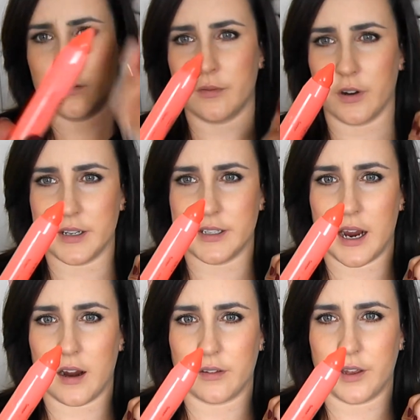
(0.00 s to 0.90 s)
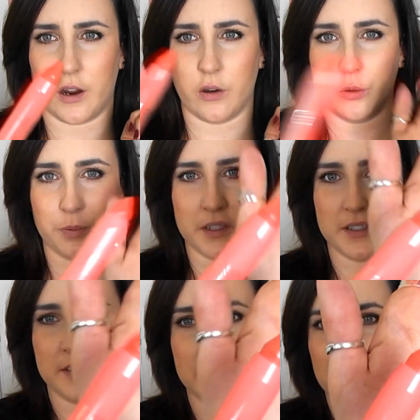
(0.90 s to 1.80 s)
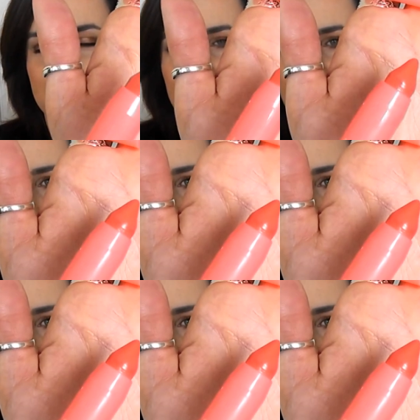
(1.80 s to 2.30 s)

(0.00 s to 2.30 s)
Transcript: very dark there, I hope this turns out